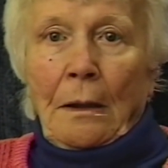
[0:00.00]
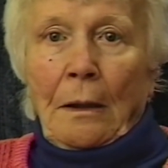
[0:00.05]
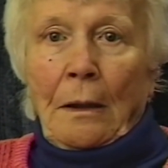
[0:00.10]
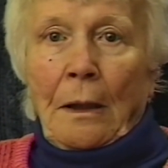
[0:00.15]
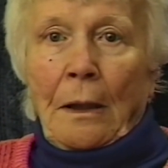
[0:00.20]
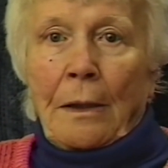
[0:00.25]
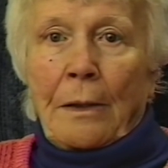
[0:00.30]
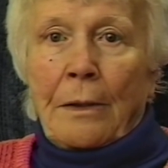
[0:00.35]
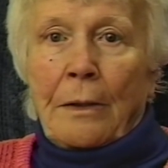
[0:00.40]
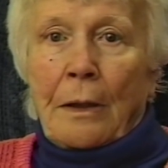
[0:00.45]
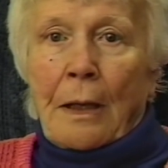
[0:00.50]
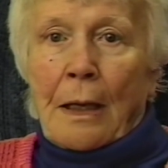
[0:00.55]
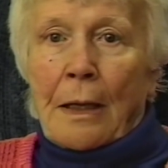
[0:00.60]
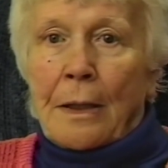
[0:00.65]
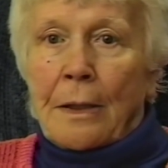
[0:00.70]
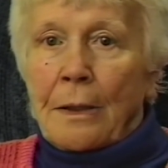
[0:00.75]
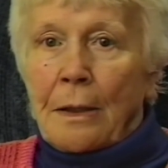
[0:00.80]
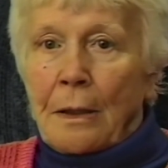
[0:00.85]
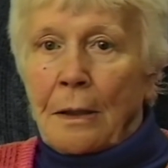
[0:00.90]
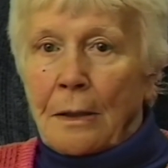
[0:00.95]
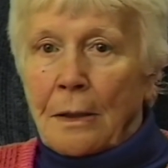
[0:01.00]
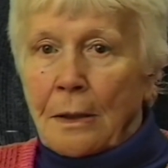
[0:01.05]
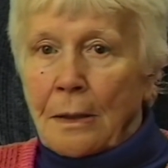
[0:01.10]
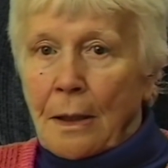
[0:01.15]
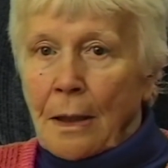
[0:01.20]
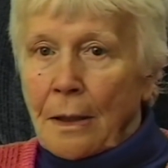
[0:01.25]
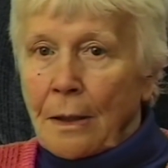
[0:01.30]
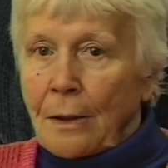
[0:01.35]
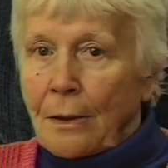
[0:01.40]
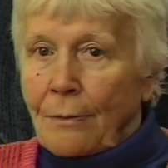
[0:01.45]
And I
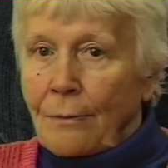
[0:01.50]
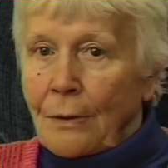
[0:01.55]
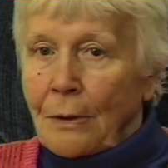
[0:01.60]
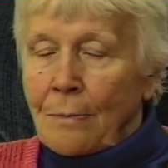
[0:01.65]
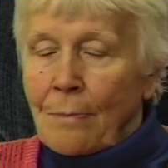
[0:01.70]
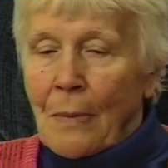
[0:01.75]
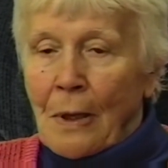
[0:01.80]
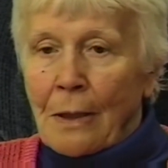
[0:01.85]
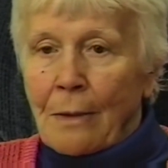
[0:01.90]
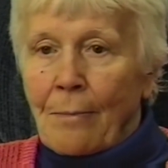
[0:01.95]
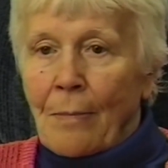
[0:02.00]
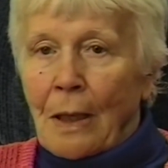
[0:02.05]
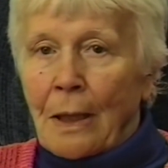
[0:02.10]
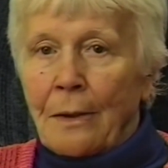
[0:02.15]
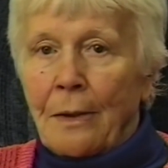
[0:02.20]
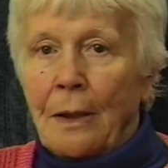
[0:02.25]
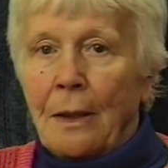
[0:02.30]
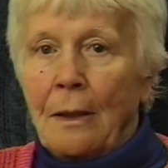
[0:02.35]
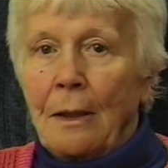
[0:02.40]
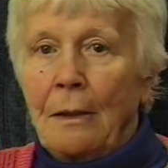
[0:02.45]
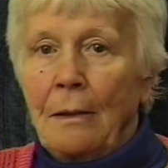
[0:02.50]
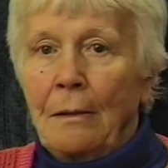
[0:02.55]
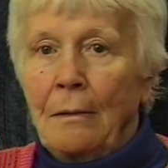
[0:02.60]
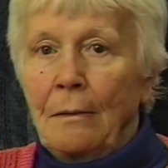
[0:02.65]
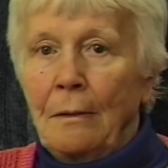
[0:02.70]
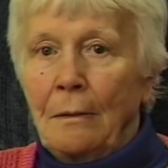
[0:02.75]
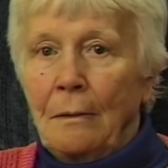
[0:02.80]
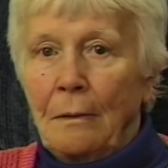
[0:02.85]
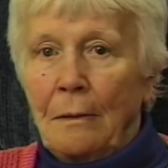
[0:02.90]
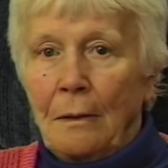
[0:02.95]
stayed with my mother,
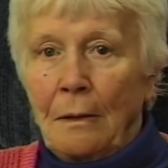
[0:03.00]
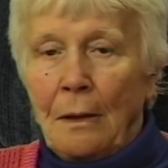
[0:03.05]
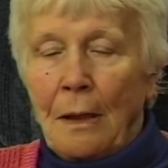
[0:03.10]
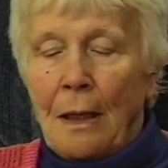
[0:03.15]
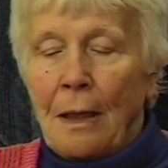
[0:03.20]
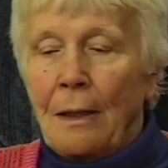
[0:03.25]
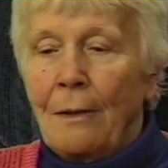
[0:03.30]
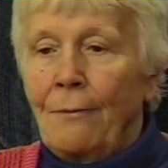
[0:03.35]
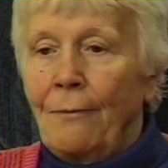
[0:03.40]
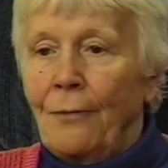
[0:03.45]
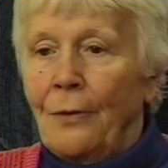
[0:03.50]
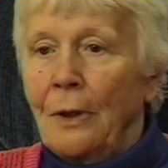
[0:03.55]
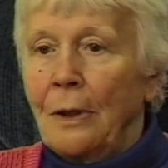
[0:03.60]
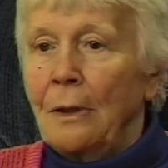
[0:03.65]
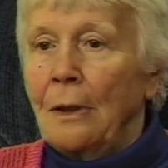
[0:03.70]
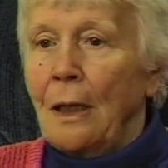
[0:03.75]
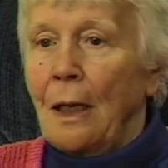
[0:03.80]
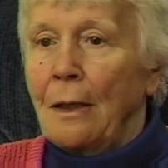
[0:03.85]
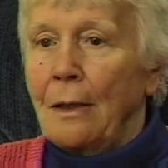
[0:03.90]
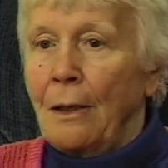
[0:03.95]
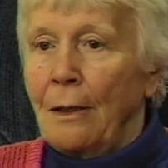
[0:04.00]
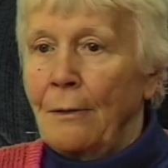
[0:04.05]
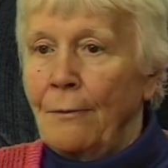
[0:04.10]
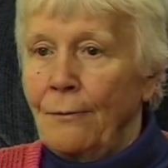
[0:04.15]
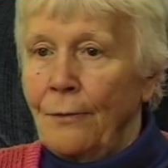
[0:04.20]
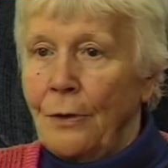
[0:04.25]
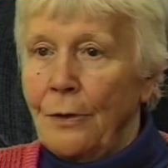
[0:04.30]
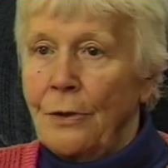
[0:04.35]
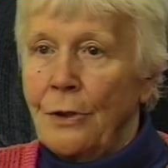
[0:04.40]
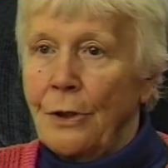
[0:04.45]
and I felt I
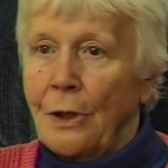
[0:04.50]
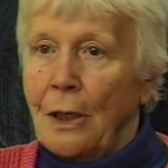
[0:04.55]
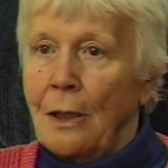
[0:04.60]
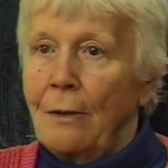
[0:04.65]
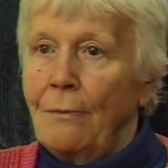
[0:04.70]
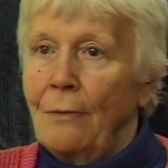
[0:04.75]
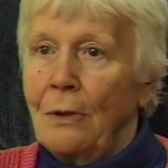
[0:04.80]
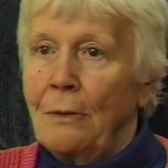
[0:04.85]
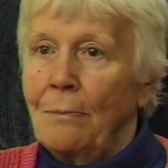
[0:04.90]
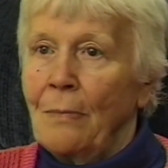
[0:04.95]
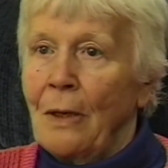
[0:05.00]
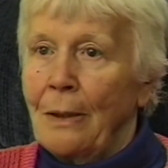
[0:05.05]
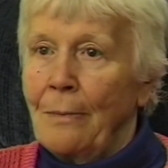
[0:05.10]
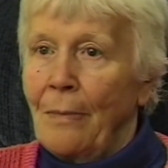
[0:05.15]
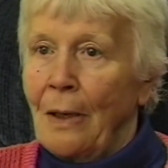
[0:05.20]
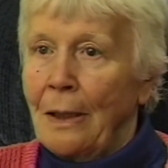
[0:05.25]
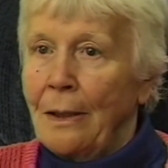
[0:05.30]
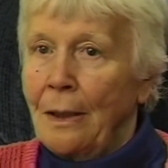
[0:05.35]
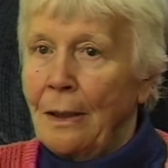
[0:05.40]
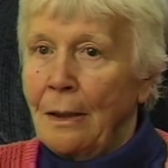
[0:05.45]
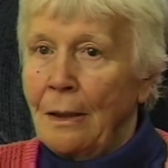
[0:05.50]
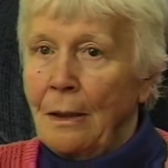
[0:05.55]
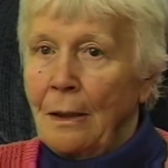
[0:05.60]
have to stay with my mother.